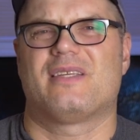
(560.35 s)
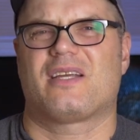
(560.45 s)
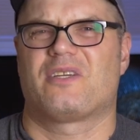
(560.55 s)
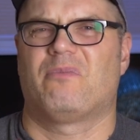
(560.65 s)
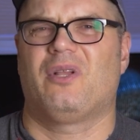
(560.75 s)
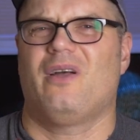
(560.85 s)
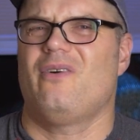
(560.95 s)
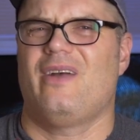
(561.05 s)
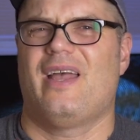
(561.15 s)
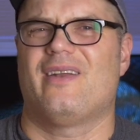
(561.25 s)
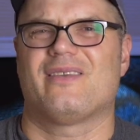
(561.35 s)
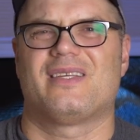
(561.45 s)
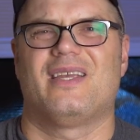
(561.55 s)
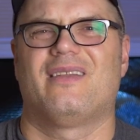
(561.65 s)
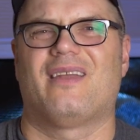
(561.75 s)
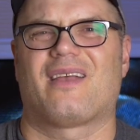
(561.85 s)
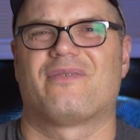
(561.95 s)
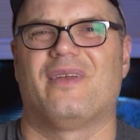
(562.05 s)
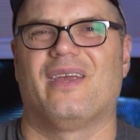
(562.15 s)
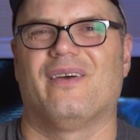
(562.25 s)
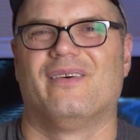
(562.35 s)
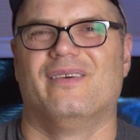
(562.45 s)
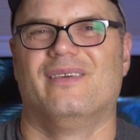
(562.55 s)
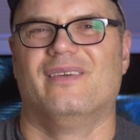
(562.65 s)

section below, and I'll see you in the next video.